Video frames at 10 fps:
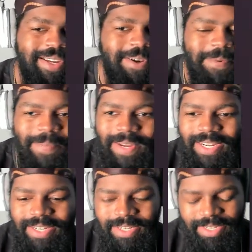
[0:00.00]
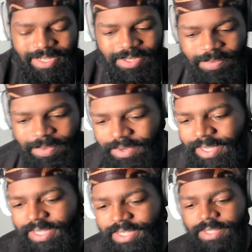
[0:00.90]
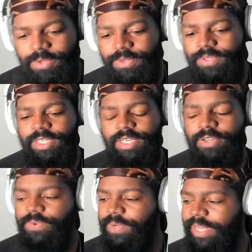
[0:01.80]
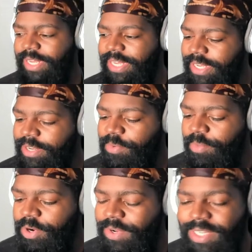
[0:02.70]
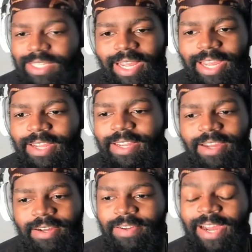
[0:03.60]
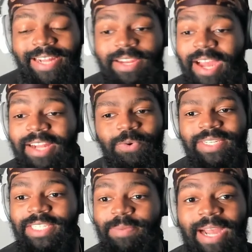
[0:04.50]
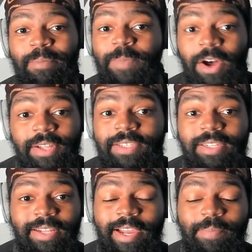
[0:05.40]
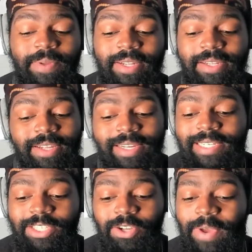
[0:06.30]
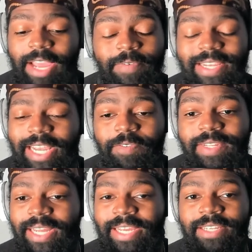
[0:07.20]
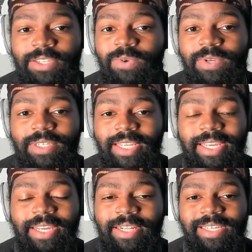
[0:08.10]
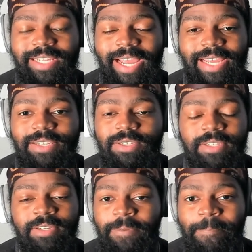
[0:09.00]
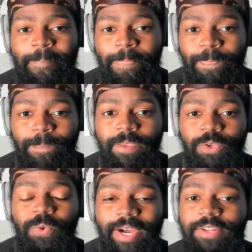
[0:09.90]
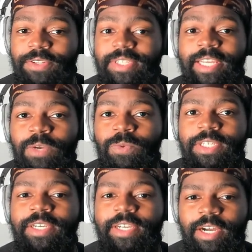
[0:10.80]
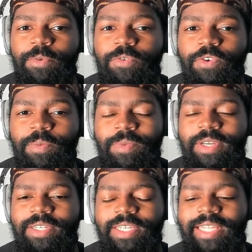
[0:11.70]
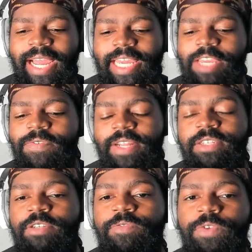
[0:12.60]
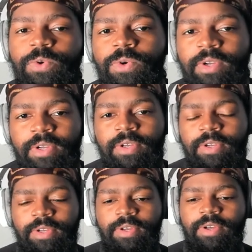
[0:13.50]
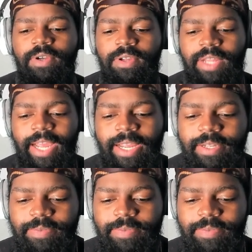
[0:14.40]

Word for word: Oh my goodness, bro. Yeah, Snow, she going in, bro. And it's like, y'all, I, I know it seems like I'm pausing a lot, but Snow, ev everything Snow is saying is like, it's, you understand where she coming from. Because it's like, even as a viewer, like,